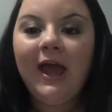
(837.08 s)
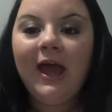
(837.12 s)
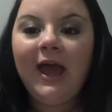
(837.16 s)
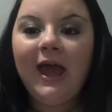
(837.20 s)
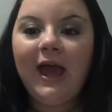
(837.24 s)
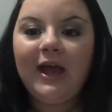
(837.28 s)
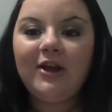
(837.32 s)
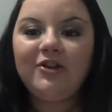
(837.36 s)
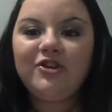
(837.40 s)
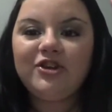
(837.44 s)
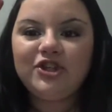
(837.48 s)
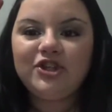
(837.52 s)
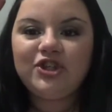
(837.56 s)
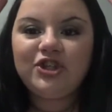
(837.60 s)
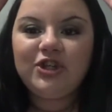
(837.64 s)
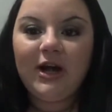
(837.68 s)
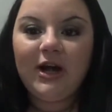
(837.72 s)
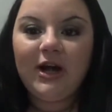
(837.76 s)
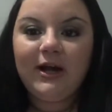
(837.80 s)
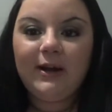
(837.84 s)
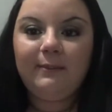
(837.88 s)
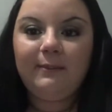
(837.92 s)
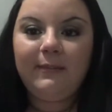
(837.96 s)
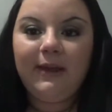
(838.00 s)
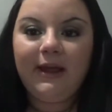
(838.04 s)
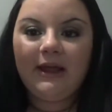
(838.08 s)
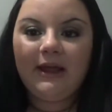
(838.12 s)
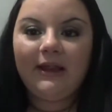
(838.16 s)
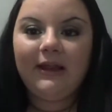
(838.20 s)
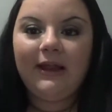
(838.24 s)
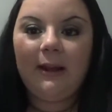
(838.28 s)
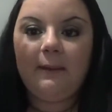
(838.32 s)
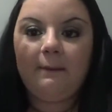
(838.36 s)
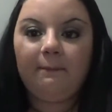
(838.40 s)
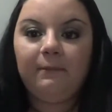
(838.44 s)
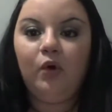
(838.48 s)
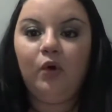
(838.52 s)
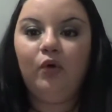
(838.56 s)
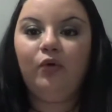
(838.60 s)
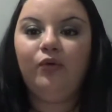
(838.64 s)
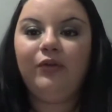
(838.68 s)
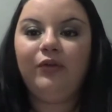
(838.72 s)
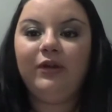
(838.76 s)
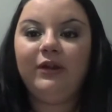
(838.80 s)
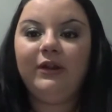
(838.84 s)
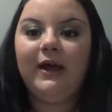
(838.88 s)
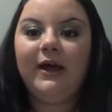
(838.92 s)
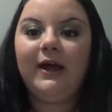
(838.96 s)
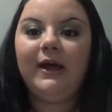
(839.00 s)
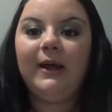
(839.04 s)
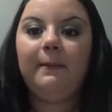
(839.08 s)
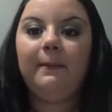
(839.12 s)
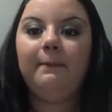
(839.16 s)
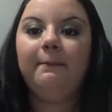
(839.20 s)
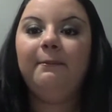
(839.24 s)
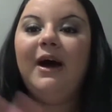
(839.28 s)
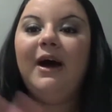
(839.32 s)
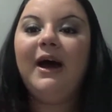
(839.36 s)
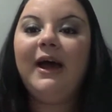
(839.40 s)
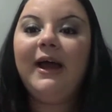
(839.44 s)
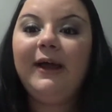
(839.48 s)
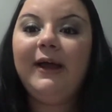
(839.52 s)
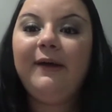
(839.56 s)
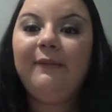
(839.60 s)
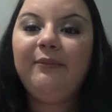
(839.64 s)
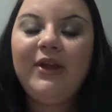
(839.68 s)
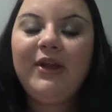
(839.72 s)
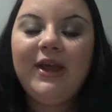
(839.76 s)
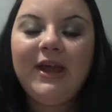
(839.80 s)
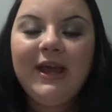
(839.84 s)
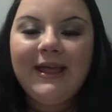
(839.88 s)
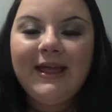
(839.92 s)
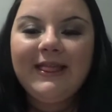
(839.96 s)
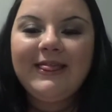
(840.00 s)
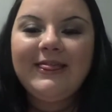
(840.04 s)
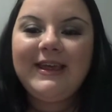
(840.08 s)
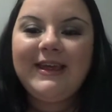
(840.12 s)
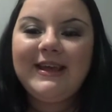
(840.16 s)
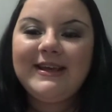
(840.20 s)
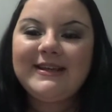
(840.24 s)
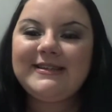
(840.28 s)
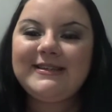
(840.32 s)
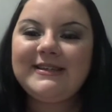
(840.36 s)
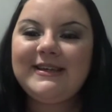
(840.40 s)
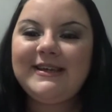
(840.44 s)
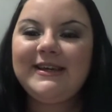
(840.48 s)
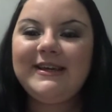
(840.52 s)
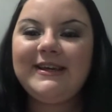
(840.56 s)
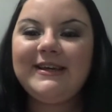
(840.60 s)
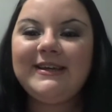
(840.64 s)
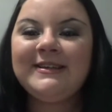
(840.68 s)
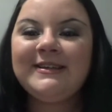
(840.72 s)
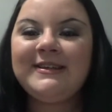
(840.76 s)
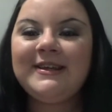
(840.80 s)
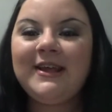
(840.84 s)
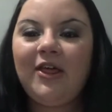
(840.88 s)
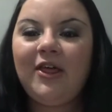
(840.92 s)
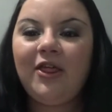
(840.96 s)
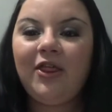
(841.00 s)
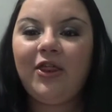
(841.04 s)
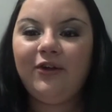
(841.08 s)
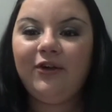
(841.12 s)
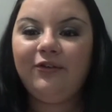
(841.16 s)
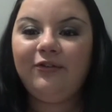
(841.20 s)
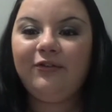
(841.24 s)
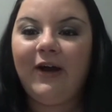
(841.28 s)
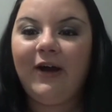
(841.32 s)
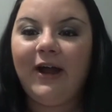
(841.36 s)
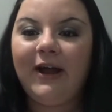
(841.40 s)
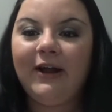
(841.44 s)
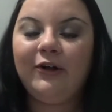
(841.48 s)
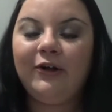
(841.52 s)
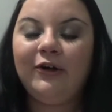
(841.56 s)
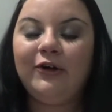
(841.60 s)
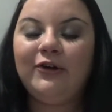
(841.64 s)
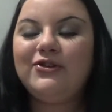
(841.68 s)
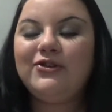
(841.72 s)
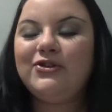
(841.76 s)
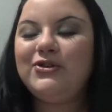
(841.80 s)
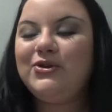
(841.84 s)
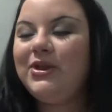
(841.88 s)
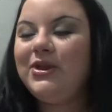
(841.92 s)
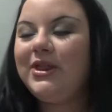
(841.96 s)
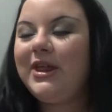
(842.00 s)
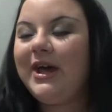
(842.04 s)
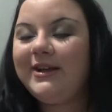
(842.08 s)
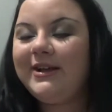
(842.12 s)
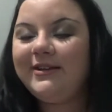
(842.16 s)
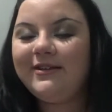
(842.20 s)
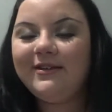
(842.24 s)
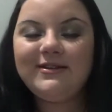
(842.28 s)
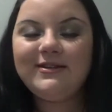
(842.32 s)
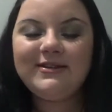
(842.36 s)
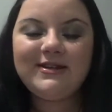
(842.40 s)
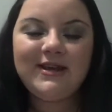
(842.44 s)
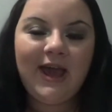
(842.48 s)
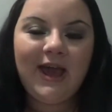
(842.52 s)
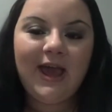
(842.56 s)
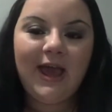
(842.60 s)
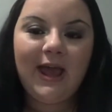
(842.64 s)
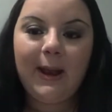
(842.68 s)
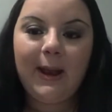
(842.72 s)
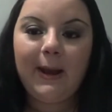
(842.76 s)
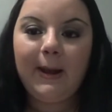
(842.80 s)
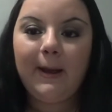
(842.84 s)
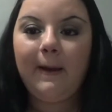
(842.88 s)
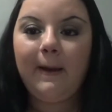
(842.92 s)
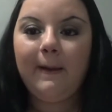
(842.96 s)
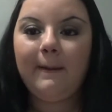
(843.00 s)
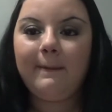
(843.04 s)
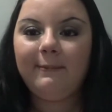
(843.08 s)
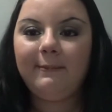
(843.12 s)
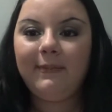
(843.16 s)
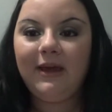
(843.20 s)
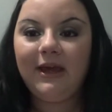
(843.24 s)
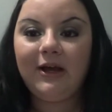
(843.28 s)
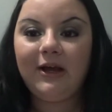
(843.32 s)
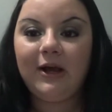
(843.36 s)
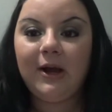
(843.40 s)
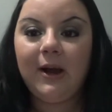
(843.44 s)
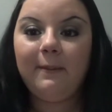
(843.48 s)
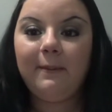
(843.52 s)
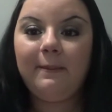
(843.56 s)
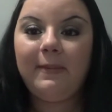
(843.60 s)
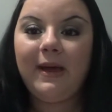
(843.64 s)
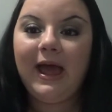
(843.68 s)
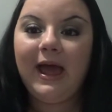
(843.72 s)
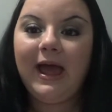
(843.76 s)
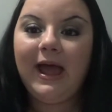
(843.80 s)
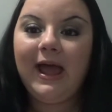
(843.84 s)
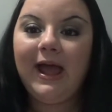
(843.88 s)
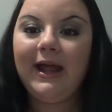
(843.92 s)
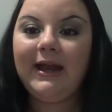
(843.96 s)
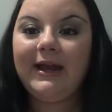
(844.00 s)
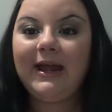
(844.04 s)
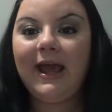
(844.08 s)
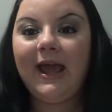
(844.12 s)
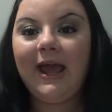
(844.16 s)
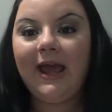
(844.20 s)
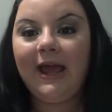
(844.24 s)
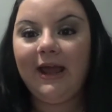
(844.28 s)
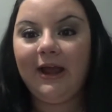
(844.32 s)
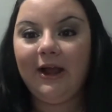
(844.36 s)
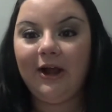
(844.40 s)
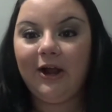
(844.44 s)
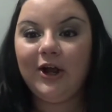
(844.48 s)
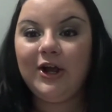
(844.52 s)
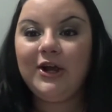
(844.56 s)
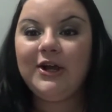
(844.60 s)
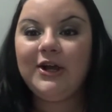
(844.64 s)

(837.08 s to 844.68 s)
and just try to make it like poofy like. But this is the final 2010 makeup and hair